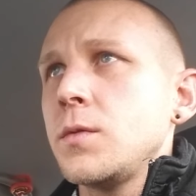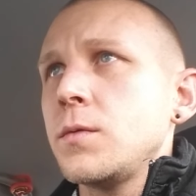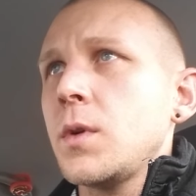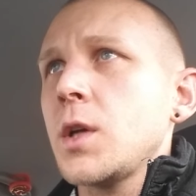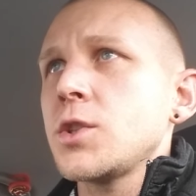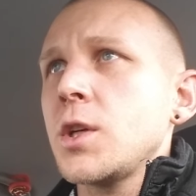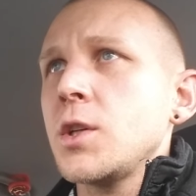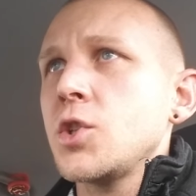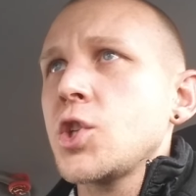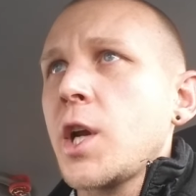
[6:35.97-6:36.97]
Russia
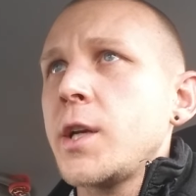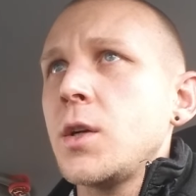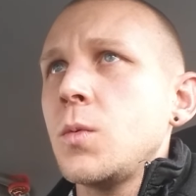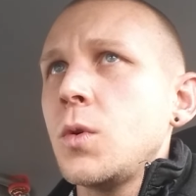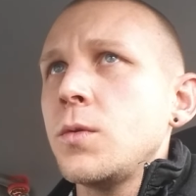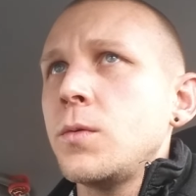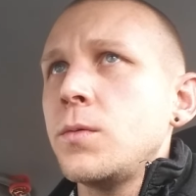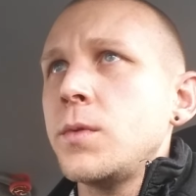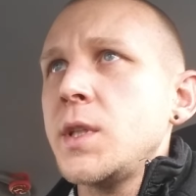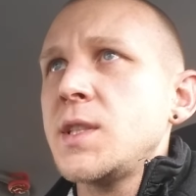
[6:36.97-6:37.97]
and China will
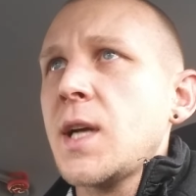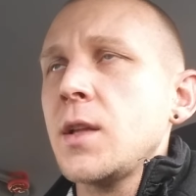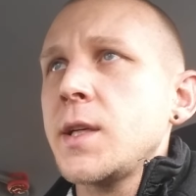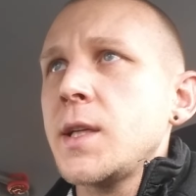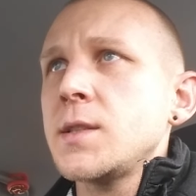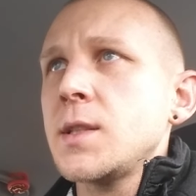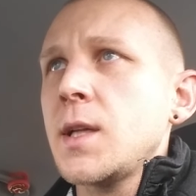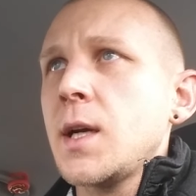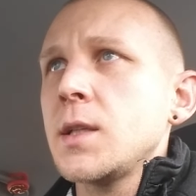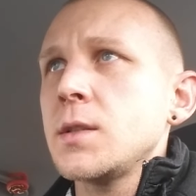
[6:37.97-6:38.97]
retaliate to that.